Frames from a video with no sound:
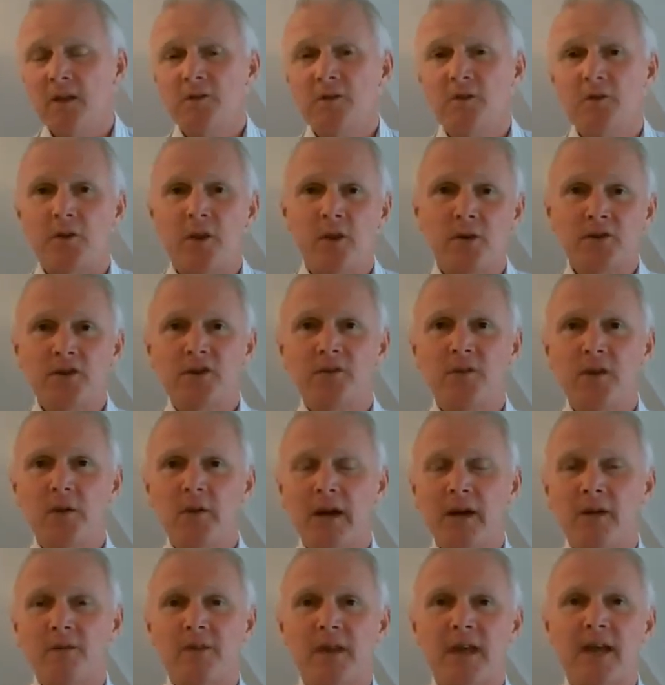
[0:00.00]
There are those of you
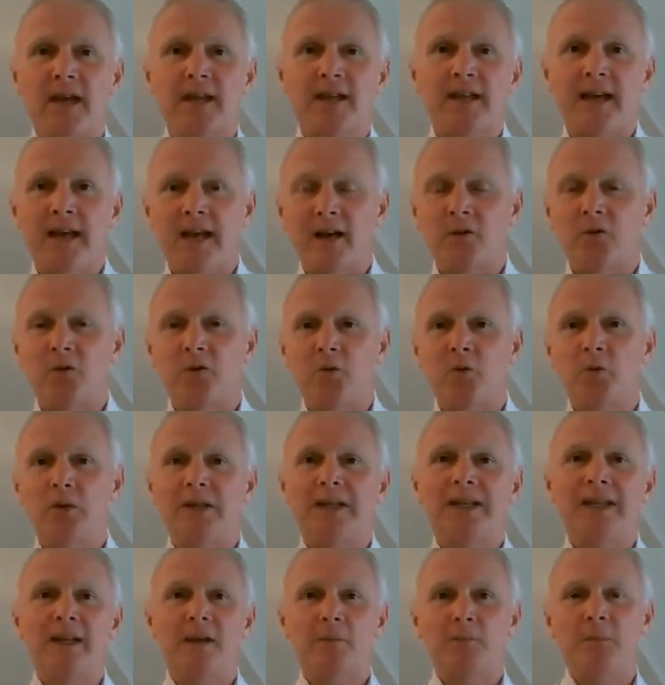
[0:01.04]
out there now who
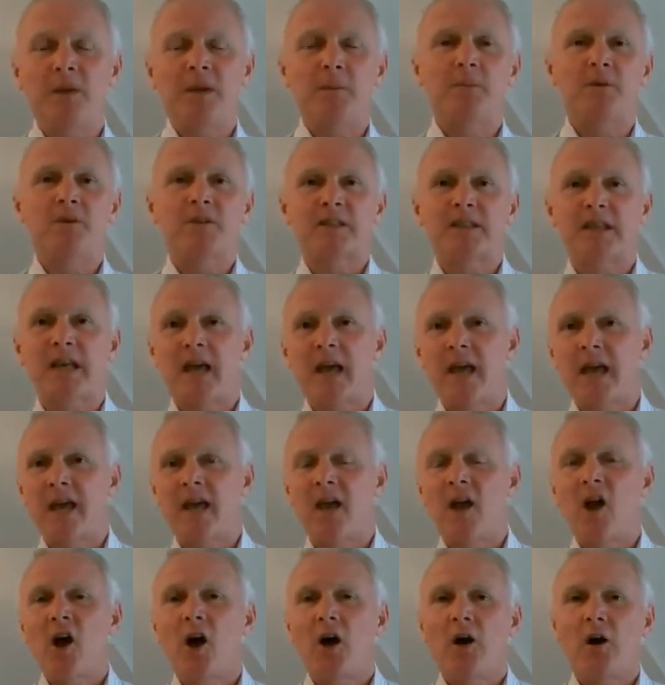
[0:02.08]
will hear people
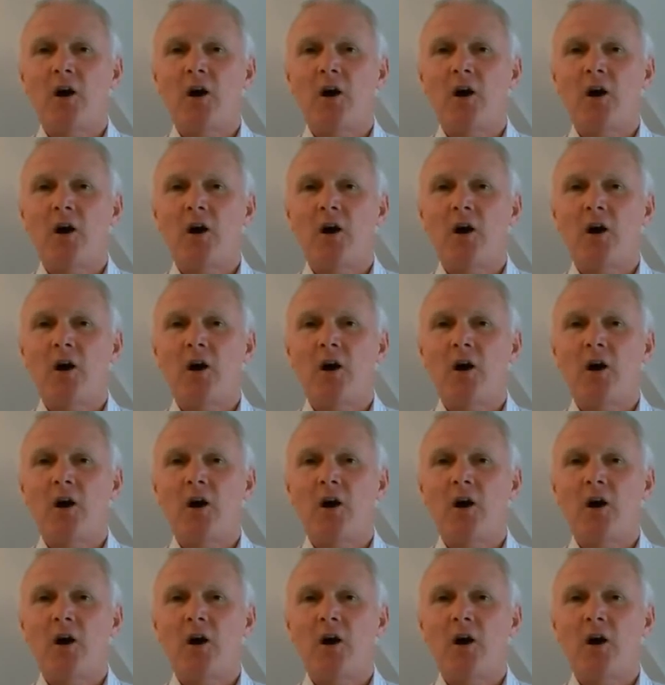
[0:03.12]
saying,